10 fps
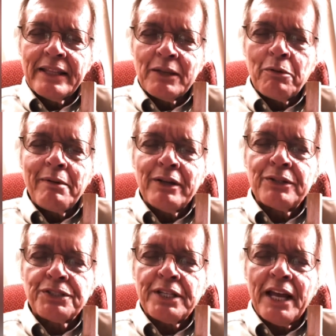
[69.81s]
that we may
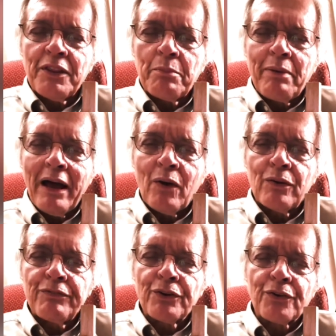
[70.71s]
understand the power
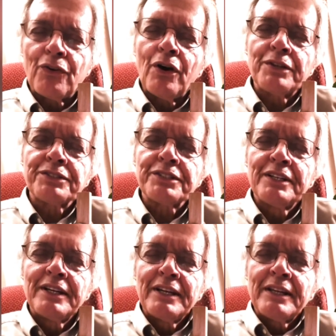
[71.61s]
of your cross
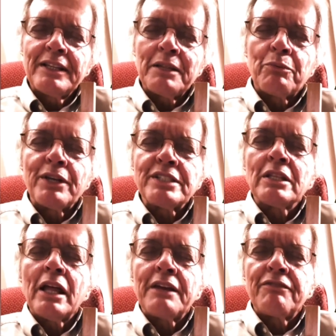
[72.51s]
that brings
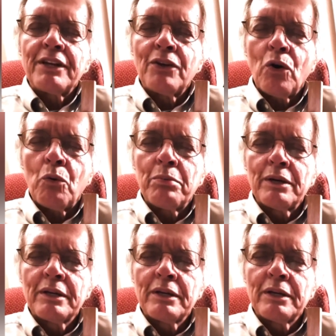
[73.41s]
life and hope.